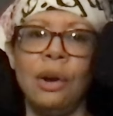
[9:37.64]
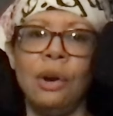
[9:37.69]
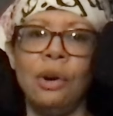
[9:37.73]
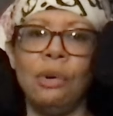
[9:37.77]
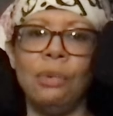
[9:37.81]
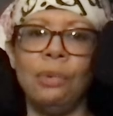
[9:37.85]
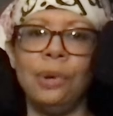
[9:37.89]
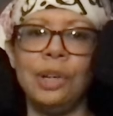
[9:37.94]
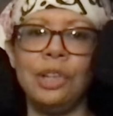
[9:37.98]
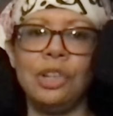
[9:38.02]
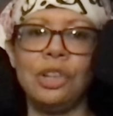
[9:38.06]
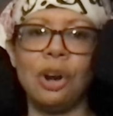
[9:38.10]

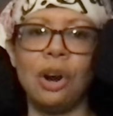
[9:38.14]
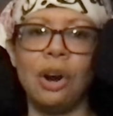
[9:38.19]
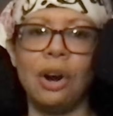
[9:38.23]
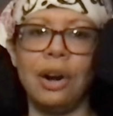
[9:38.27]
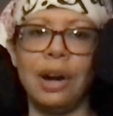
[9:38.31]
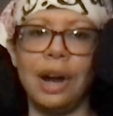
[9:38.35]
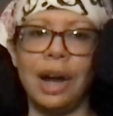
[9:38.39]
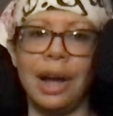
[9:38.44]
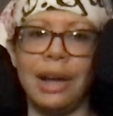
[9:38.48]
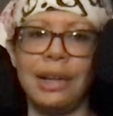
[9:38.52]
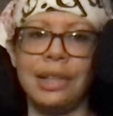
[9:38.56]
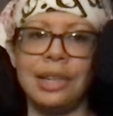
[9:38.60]
which are
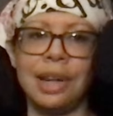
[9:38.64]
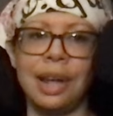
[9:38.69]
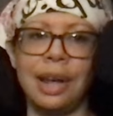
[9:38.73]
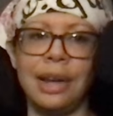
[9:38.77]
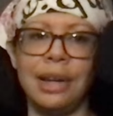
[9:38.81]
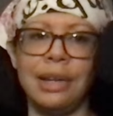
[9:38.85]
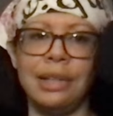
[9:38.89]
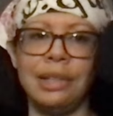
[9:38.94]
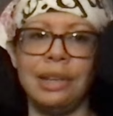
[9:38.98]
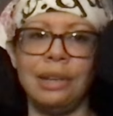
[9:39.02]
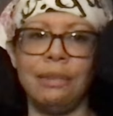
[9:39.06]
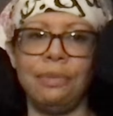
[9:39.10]
not
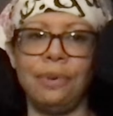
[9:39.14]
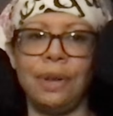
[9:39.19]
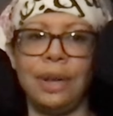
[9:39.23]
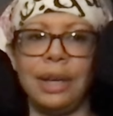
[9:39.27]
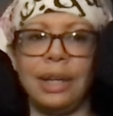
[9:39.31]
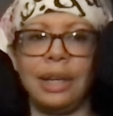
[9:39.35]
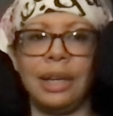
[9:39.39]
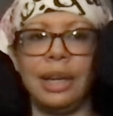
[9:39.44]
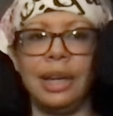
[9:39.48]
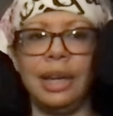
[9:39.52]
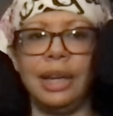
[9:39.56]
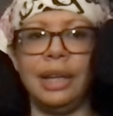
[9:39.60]

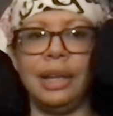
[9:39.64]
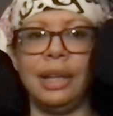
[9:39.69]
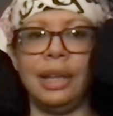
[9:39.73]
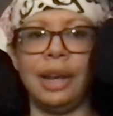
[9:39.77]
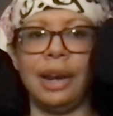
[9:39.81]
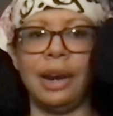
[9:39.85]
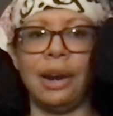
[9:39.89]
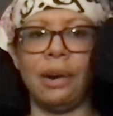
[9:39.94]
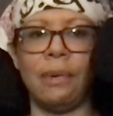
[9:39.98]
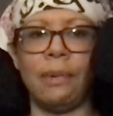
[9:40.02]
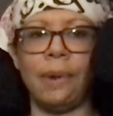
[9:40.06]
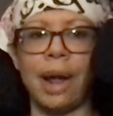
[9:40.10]
scientific in
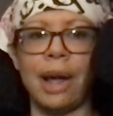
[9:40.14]
their